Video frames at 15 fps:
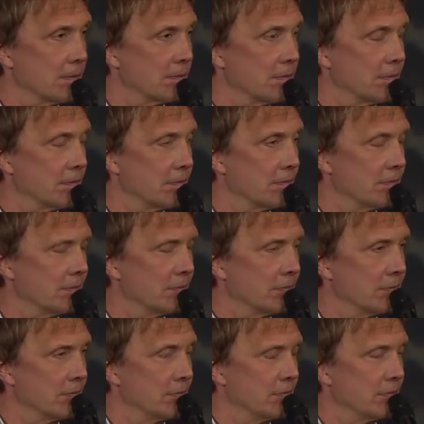
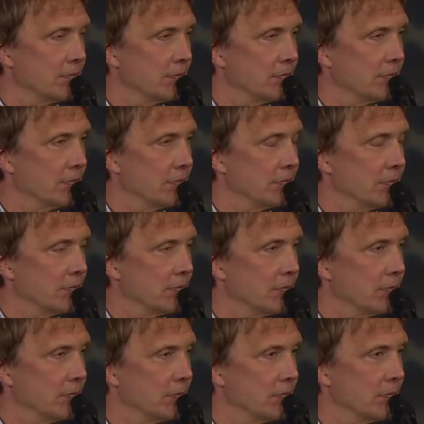
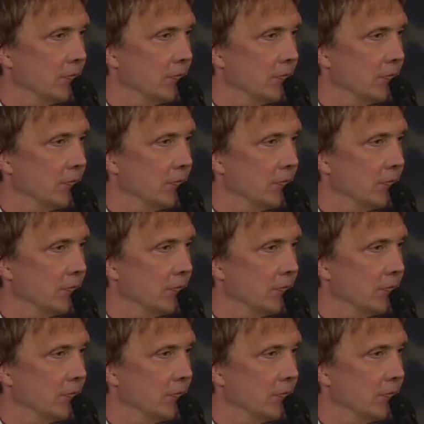(no one is talking)